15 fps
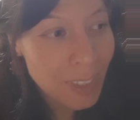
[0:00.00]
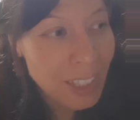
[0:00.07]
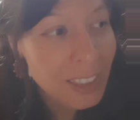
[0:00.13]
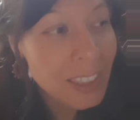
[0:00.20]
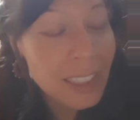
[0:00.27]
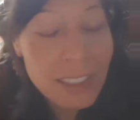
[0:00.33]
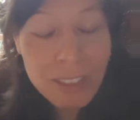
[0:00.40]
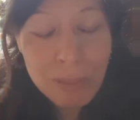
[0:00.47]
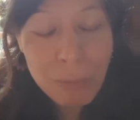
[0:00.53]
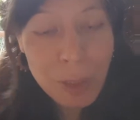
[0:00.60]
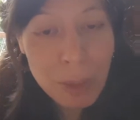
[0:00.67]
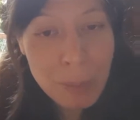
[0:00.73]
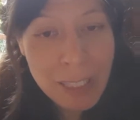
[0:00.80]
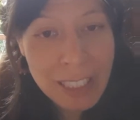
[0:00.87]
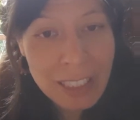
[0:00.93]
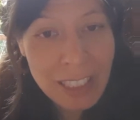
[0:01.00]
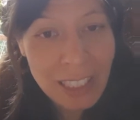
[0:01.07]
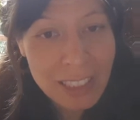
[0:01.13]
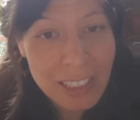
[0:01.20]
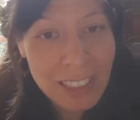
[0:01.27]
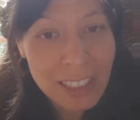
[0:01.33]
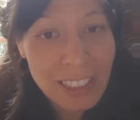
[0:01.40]
the Little Mermaid
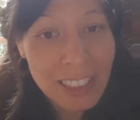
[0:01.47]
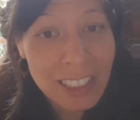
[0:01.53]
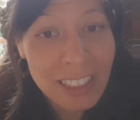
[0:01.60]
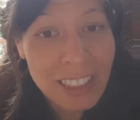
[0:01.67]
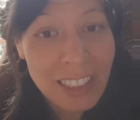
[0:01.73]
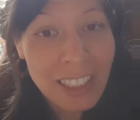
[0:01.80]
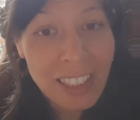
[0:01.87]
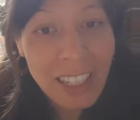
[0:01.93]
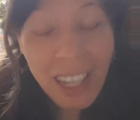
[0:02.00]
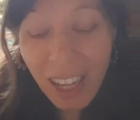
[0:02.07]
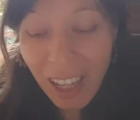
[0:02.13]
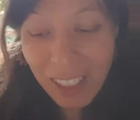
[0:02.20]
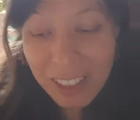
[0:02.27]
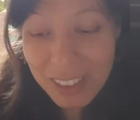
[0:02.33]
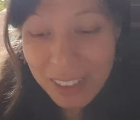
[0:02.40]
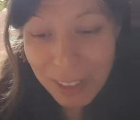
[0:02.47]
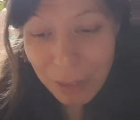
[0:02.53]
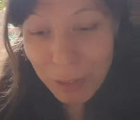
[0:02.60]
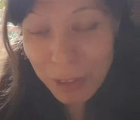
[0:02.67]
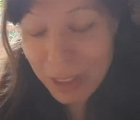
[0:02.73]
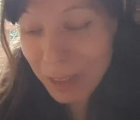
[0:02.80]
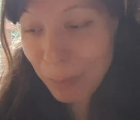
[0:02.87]
actually
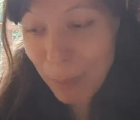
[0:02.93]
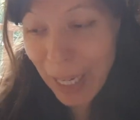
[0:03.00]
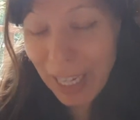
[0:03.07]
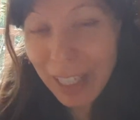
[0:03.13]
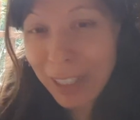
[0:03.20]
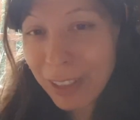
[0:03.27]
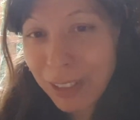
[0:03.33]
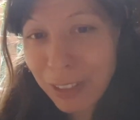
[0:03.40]
suffers the pain